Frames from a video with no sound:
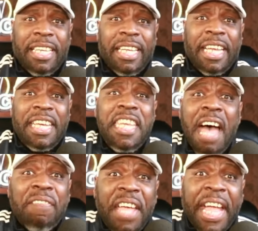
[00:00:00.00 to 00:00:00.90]

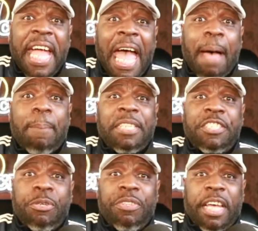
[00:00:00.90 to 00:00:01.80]
Nothing happened
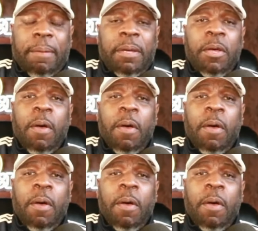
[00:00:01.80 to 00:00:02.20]
to them